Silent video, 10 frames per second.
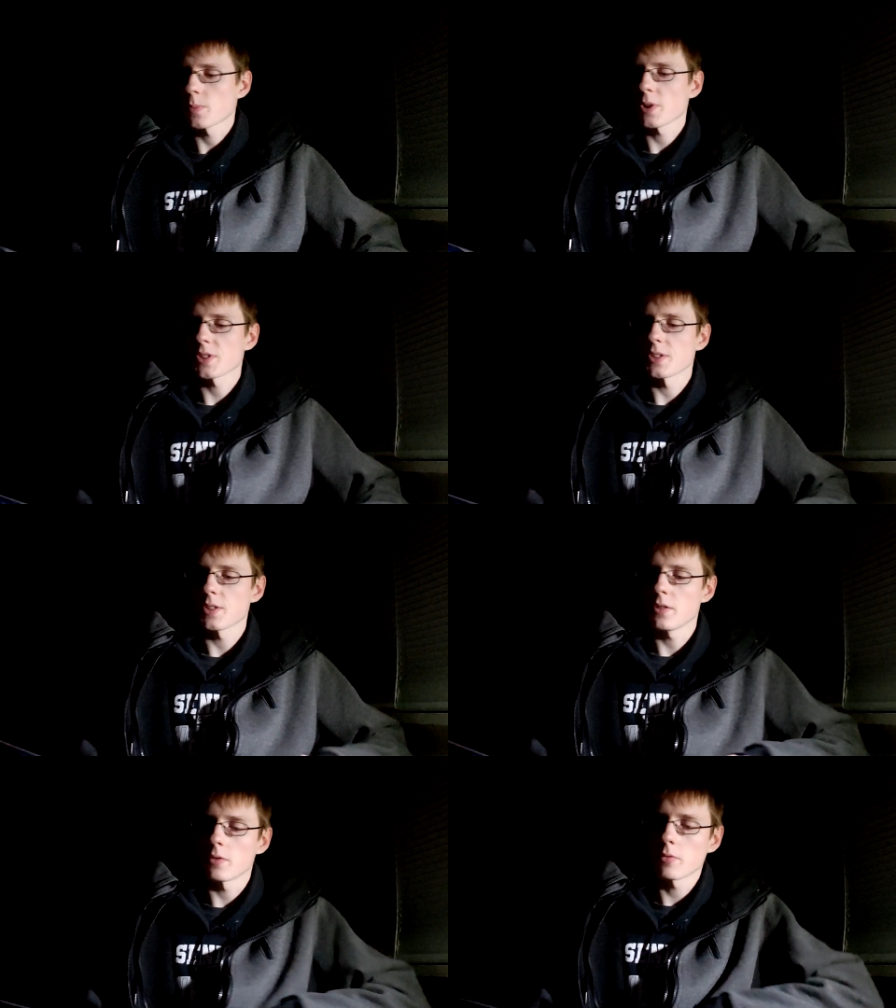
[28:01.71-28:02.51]
person
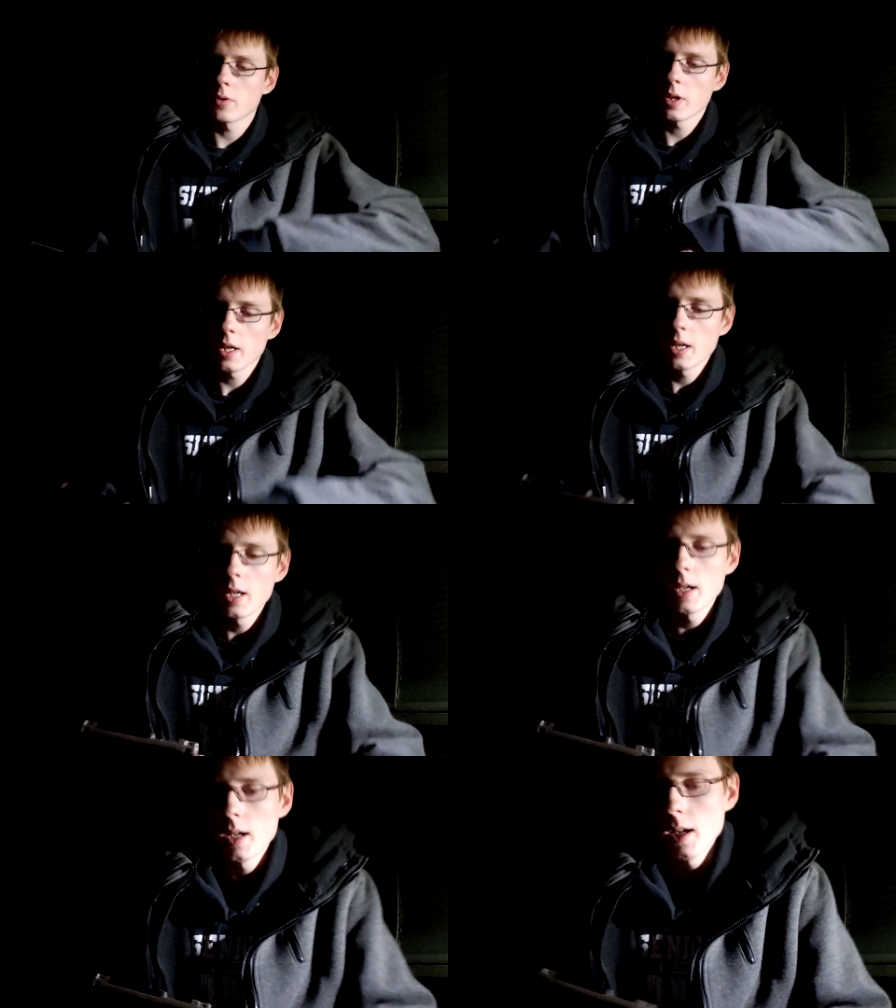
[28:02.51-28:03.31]
too.
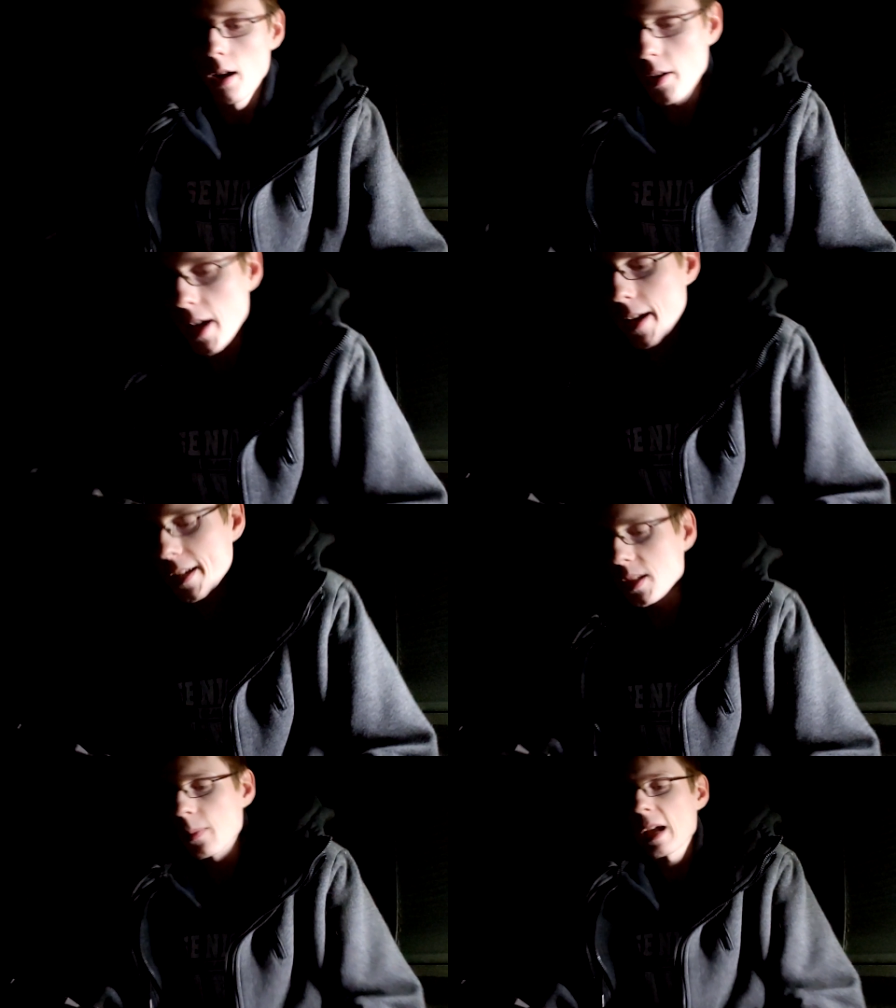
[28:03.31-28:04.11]
Okay,
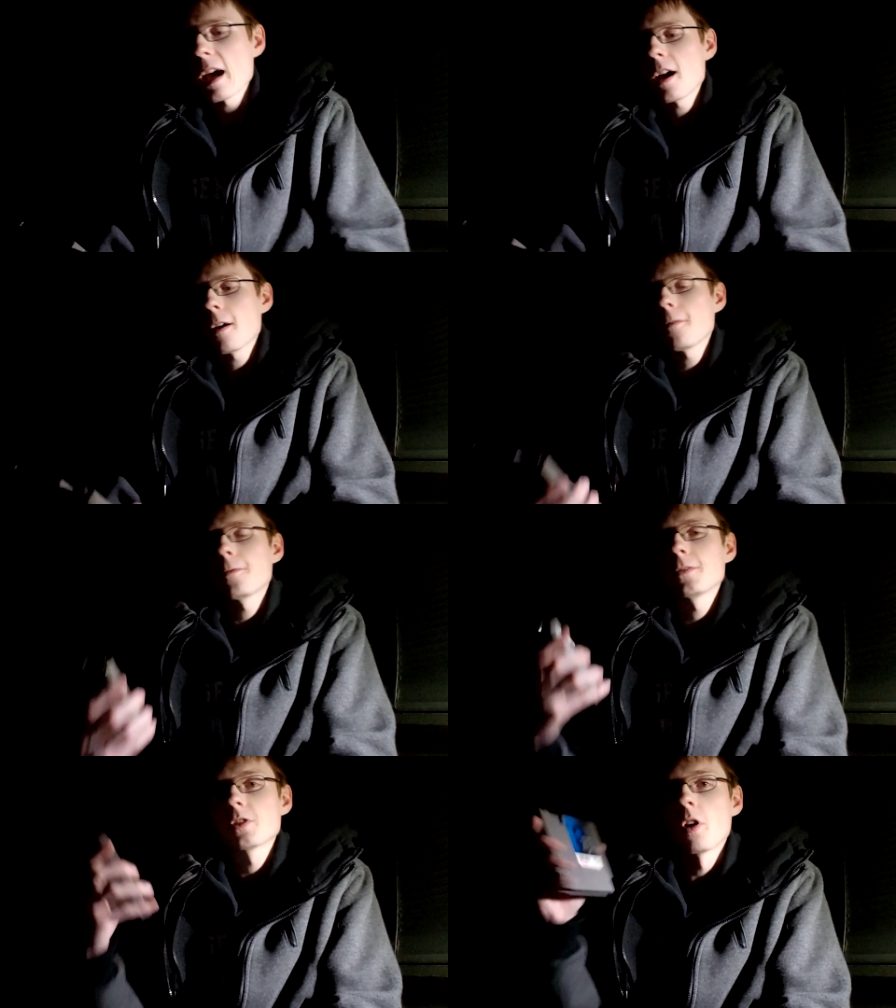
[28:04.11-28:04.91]
next up we have
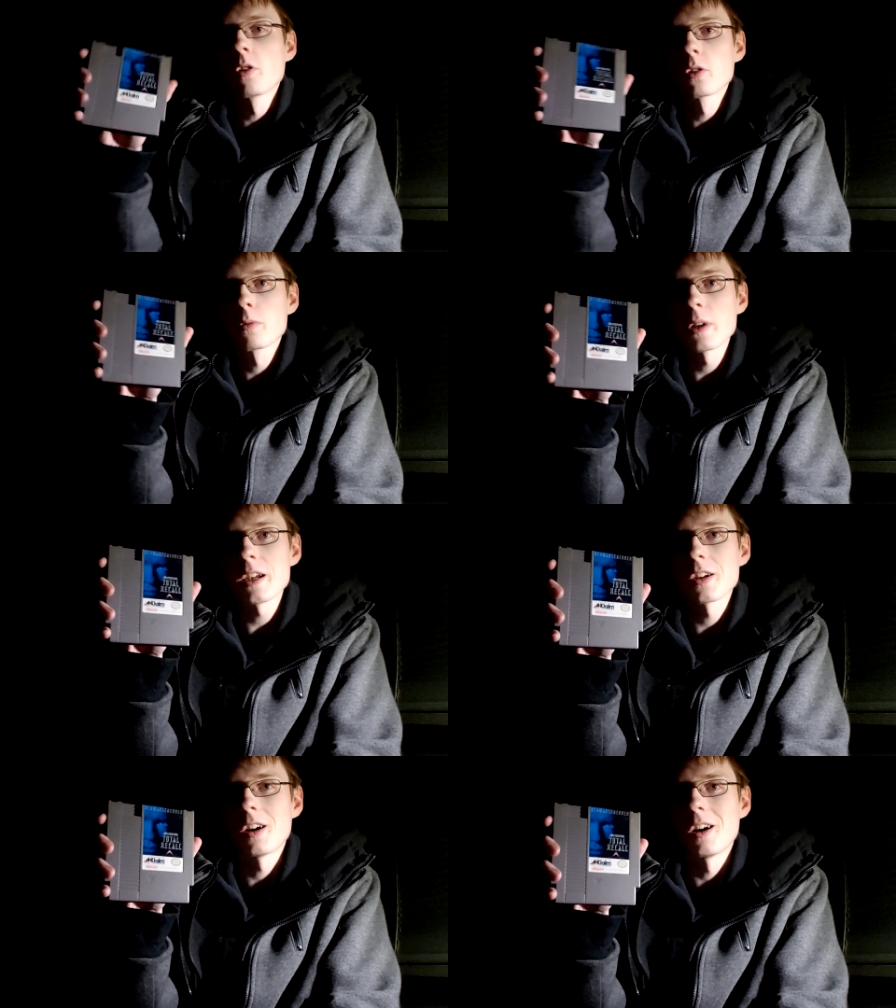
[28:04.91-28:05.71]
Total
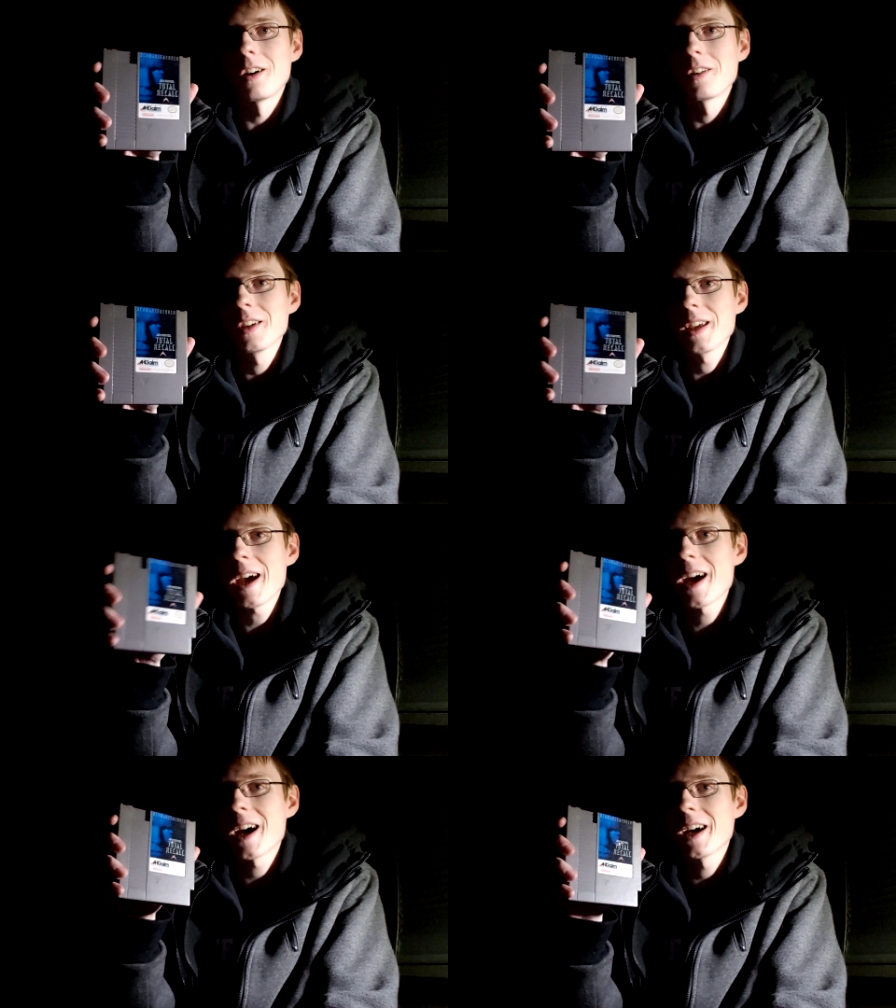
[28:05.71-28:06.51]
Recall.
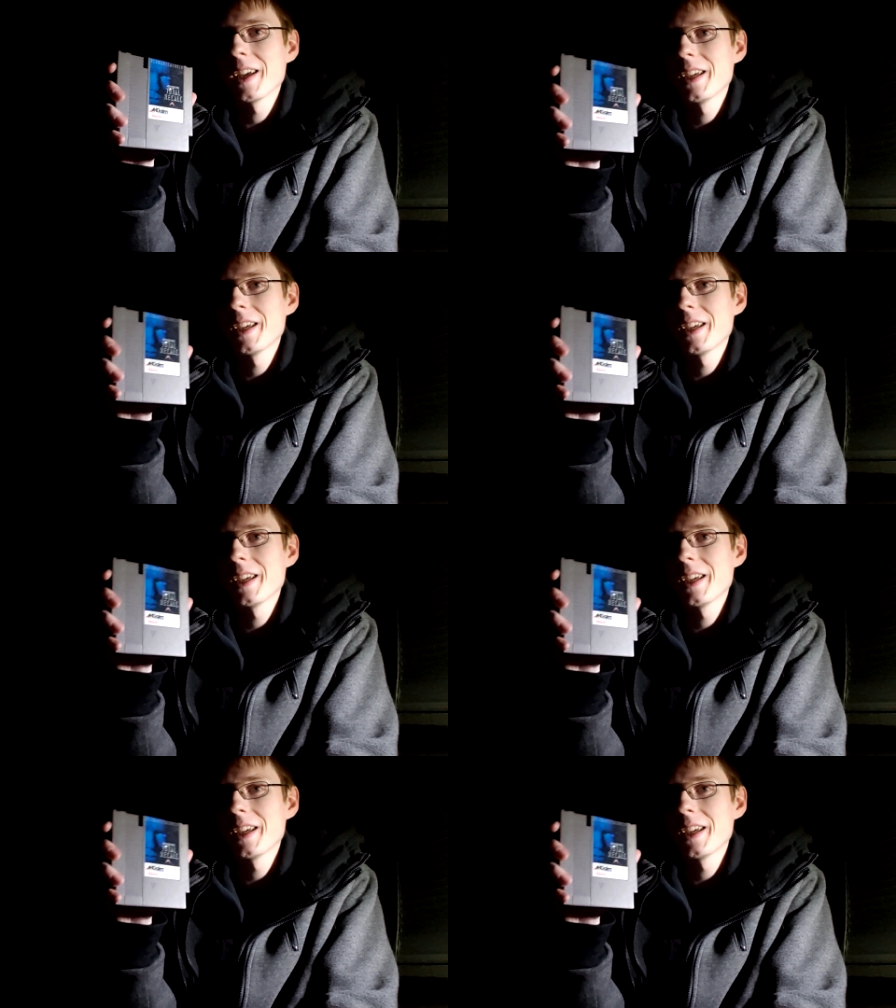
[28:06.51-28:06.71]
Yeah.